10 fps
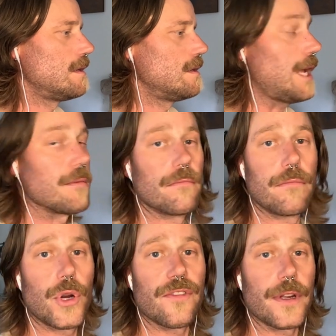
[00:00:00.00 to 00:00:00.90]
Yeah,
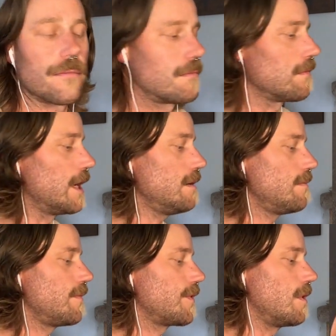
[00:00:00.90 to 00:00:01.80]
perfect, right?
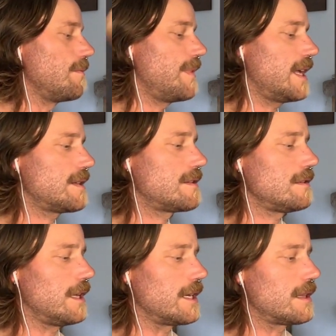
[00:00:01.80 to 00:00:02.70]
So that's
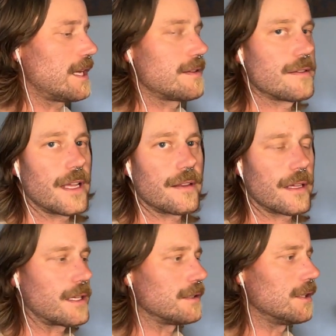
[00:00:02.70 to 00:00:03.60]
still like, that's
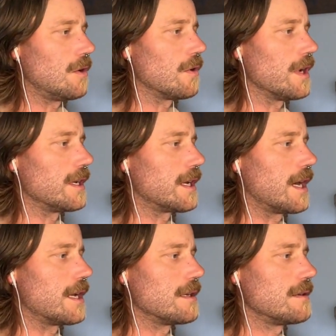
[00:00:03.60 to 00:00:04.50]
like a lower end
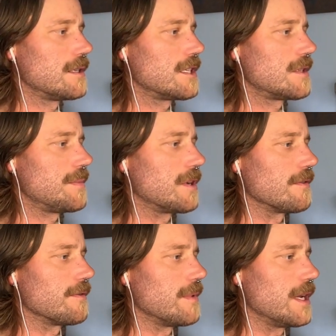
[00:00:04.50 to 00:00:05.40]
kind of
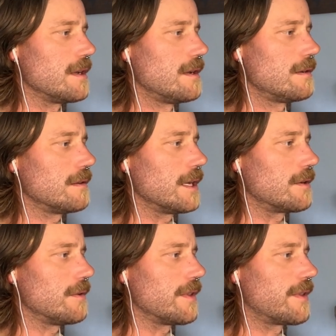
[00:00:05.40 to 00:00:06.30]
spinner for me.
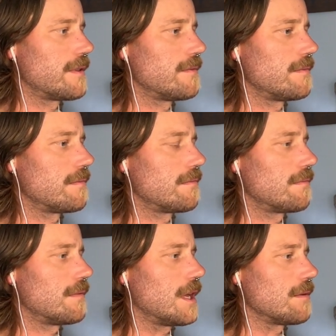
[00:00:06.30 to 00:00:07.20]
Like with,
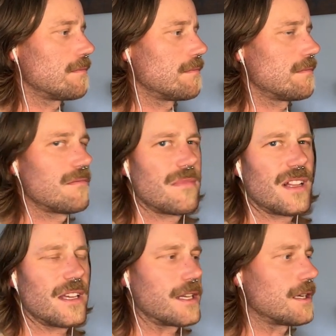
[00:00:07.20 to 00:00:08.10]
yeah,
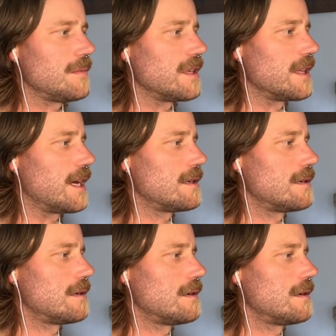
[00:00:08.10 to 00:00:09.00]
I like it. I'm into that.
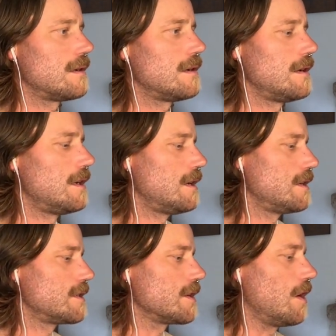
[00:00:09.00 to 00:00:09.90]

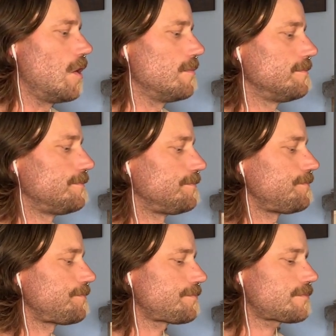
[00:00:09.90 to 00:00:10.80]
So,
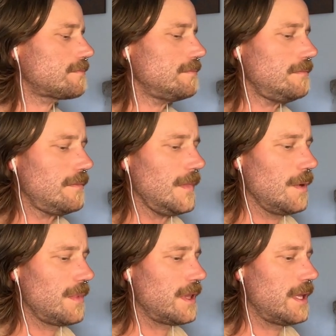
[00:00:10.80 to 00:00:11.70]

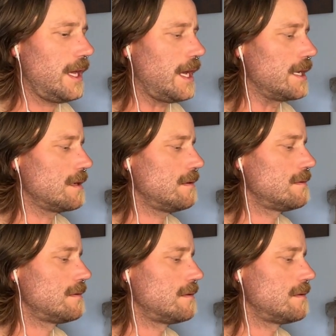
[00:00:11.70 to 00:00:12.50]
but then